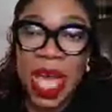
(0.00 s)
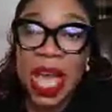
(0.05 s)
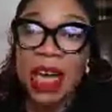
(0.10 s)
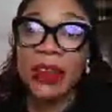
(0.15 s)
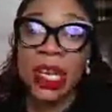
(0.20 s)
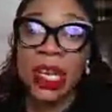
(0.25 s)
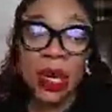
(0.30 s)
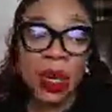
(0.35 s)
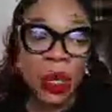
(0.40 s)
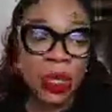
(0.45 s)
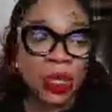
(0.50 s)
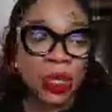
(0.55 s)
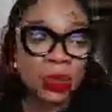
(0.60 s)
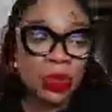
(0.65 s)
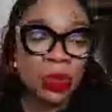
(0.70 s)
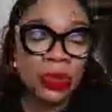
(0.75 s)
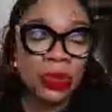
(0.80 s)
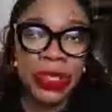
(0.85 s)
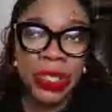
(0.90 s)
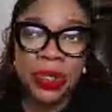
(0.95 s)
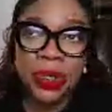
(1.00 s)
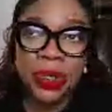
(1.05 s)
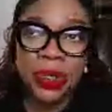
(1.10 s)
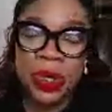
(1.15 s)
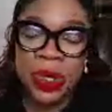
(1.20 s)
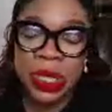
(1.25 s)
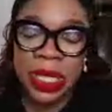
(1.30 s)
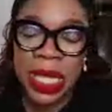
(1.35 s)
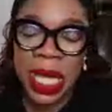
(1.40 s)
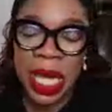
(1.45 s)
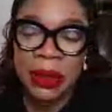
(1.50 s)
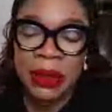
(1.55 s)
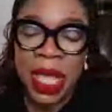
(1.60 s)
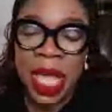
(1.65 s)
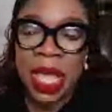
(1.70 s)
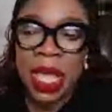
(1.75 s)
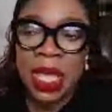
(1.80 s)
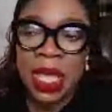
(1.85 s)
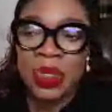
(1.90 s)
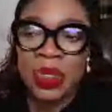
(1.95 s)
I have a lot more videos on there.